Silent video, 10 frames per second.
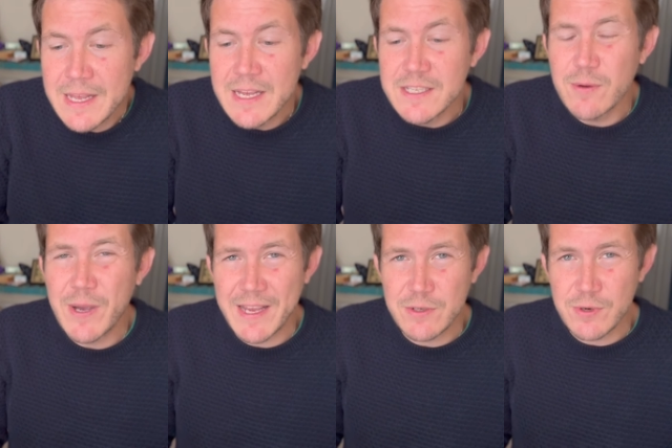So we're
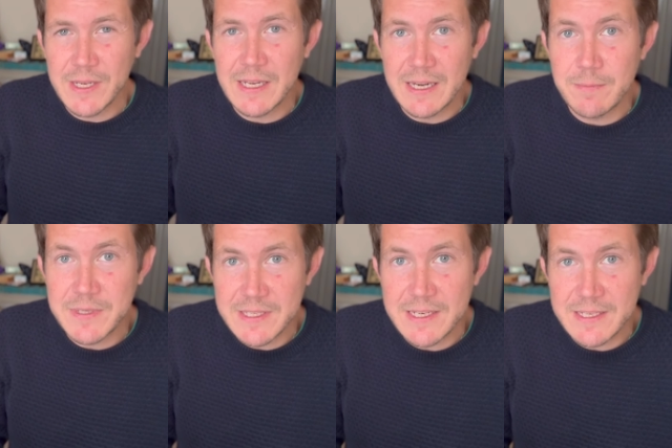entering eclipse
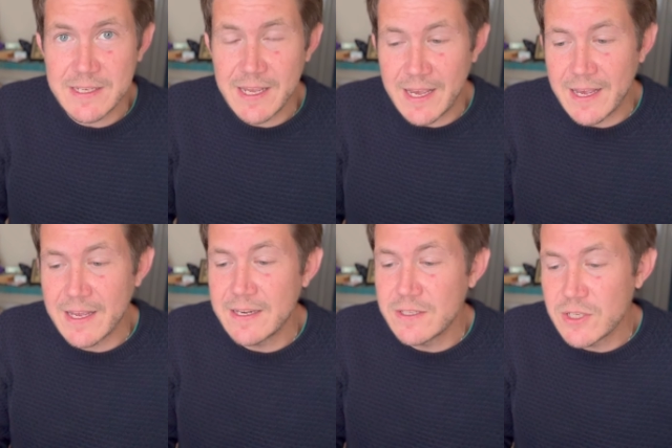season here,
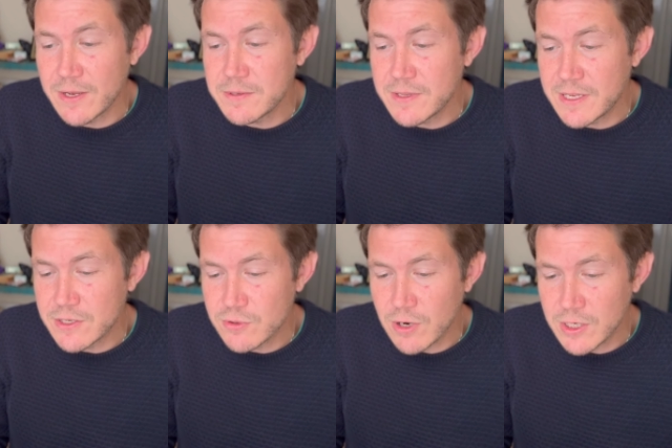and in terms of the
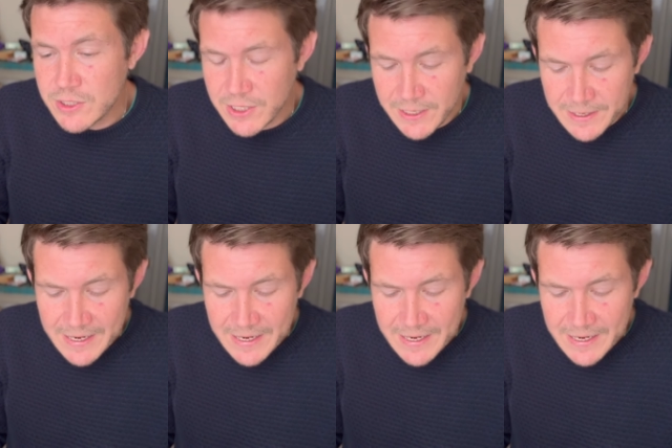astrology,